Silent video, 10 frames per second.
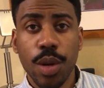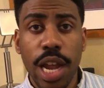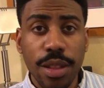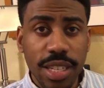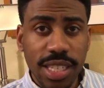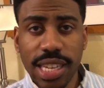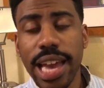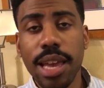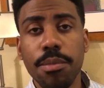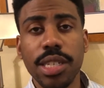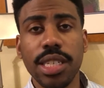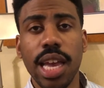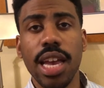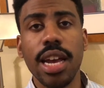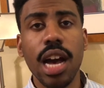Now, the second
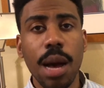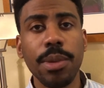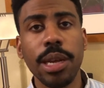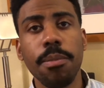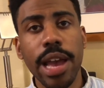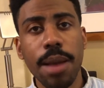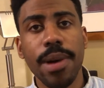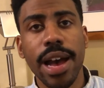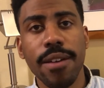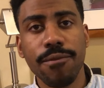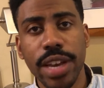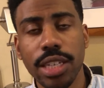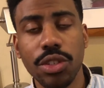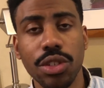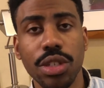mistake commonly made by
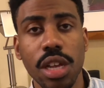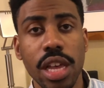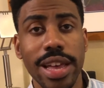investors